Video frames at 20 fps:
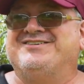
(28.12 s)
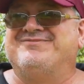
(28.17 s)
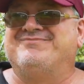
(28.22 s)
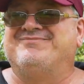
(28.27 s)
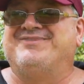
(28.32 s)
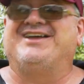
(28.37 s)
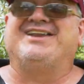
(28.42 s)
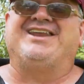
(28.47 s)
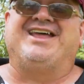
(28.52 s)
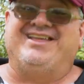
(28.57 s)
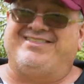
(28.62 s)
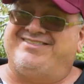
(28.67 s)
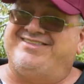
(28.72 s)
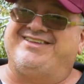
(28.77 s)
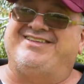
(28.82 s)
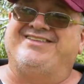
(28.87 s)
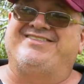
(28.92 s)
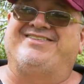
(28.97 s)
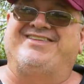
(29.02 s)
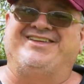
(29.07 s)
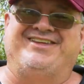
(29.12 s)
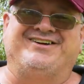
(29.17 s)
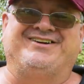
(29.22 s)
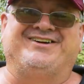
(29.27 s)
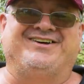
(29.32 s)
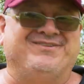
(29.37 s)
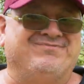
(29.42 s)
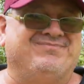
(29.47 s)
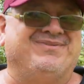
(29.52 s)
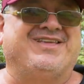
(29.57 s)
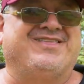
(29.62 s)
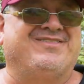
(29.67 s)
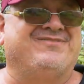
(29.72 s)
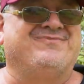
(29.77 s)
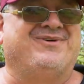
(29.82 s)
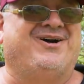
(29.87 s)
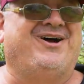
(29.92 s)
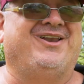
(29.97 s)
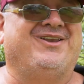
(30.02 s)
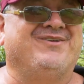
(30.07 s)
But as you can see, I've got a big
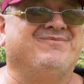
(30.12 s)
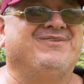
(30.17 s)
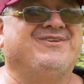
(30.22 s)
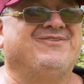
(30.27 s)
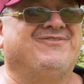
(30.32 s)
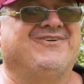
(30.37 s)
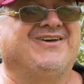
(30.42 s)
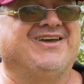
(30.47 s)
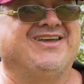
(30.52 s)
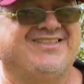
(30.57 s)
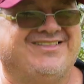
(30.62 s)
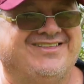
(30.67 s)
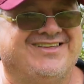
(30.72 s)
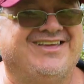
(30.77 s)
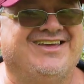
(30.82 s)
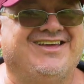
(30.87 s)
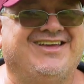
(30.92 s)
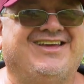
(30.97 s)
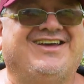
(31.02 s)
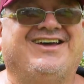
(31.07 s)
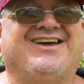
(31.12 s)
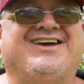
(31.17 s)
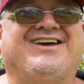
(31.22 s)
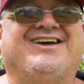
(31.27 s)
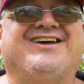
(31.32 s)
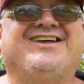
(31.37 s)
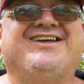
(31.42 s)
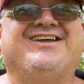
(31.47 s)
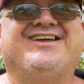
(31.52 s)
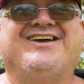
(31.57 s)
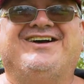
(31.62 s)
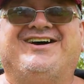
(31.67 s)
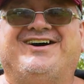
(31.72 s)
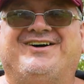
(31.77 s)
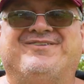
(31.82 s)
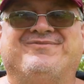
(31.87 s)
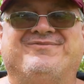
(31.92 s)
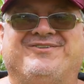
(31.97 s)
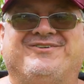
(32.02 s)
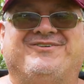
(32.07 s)
smile on my face.
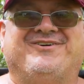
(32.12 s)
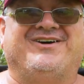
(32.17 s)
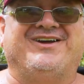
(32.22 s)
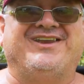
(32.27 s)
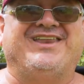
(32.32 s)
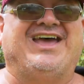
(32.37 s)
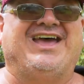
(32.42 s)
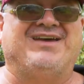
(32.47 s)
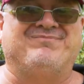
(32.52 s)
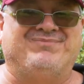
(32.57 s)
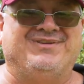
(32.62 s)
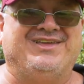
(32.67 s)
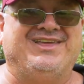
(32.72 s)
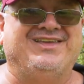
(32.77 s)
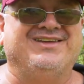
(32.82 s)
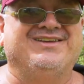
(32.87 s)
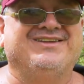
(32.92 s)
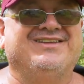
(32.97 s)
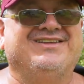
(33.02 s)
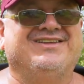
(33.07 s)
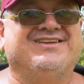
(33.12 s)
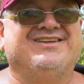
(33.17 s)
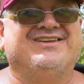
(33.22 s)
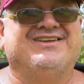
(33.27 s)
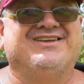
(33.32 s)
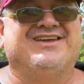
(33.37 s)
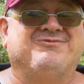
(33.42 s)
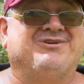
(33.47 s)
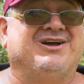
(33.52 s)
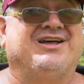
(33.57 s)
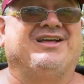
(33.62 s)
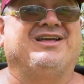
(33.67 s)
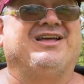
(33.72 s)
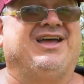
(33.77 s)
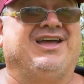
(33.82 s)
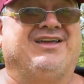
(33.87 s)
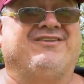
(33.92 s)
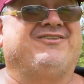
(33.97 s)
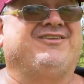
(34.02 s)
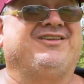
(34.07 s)
I'm quite happy. Well,
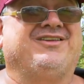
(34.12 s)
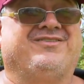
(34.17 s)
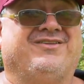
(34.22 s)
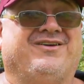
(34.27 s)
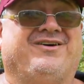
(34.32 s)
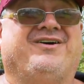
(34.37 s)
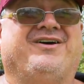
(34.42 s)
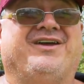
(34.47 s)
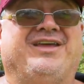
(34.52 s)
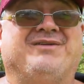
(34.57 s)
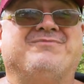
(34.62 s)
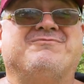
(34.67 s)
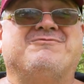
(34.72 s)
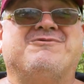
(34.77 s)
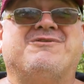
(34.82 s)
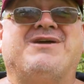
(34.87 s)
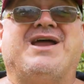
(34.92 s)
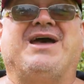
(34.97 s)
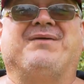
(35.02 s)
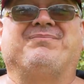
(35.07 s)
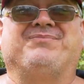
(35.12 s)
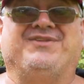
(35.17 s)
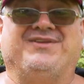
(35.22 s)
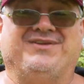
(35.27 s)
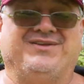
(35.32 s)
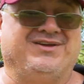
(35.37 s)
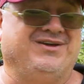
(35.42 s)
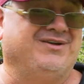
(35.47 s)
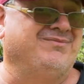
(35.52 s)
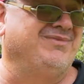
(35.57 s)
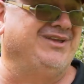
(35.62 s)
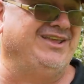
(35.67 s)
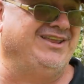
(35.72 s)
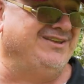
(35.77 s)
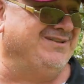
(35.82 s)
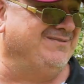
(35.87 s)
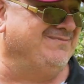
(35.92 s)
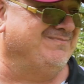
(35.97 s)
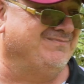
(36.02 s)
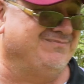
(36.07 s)
actually, I am wrapped. I
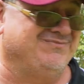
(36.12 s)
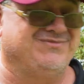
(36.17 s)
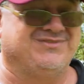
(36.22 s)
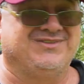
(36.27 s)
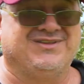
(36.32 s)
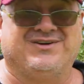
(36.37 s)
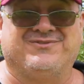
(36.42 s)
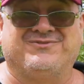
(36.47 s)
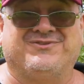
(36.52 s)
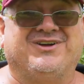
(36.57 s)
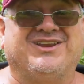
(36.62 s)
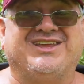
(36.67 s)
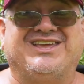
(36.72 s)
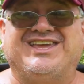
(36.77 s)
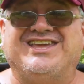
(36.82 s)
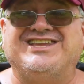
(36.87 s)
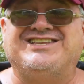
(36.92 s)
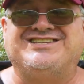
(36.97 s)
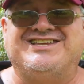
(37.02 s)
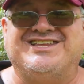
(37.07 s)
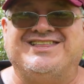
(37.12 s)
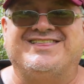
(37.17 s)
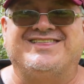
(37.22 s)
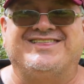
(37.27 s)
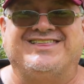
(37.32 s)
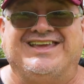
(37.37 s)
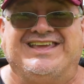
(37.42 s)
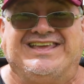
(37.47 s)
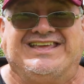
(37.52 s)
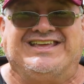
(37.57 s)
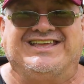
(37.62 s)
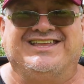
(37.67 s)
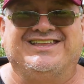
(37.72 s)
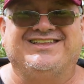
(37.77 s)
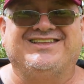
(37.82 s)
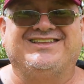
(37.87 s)
mean, I've got a kitchen sink.